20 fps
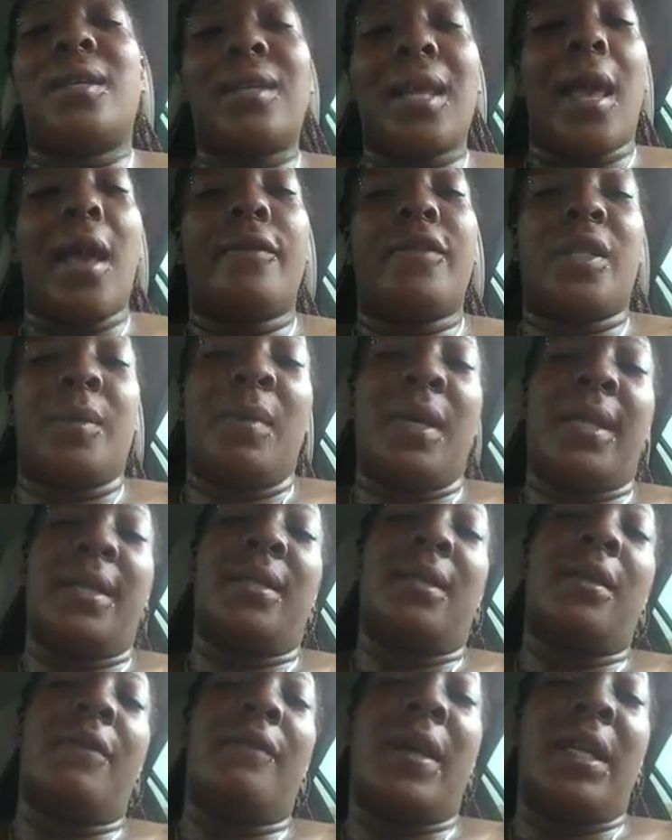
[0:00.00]
I have some other
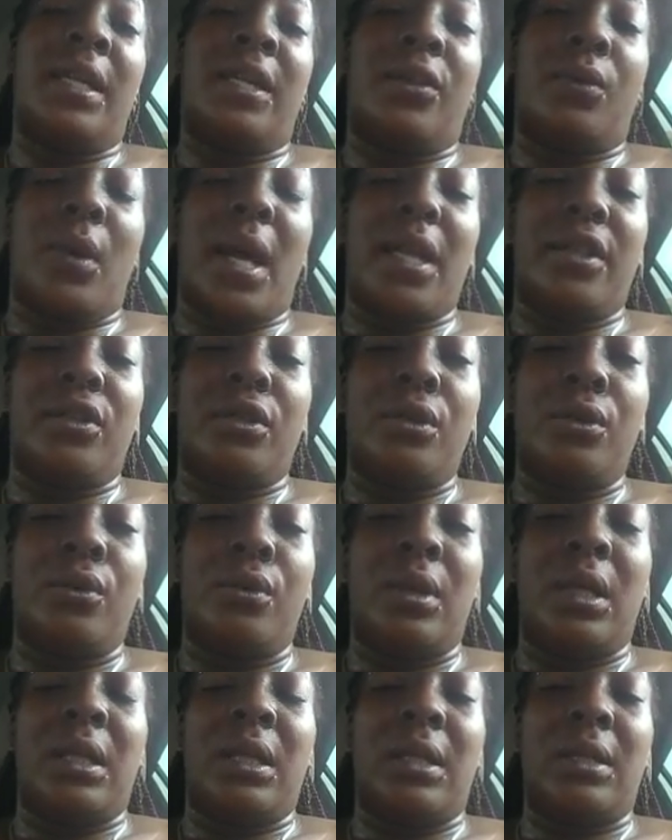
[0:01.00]
stuff I need to write too
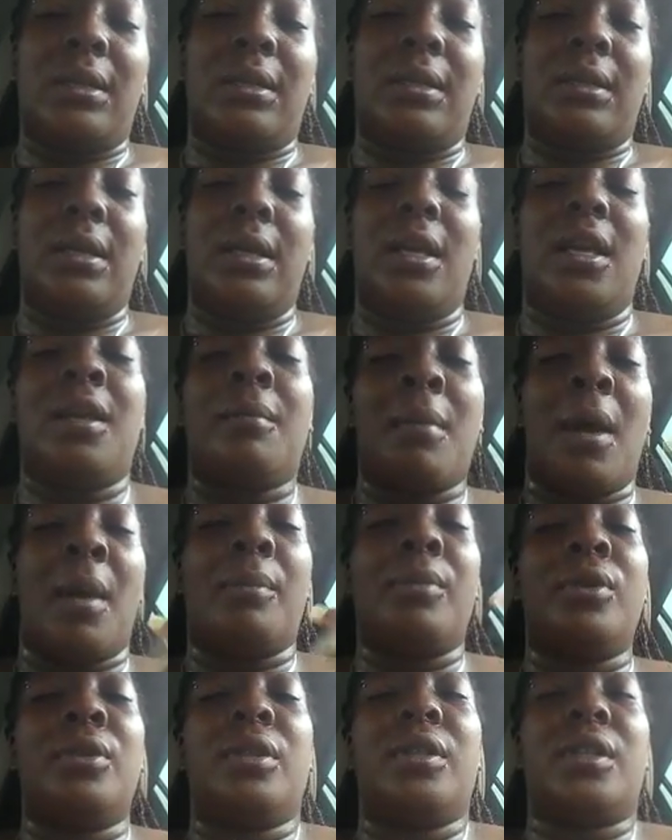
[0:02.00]
in my
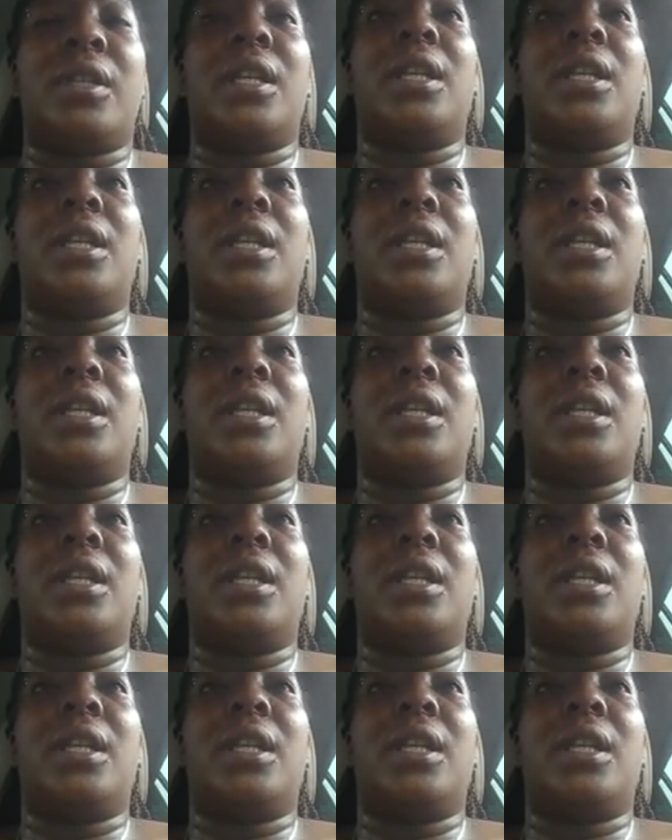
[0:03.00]
book.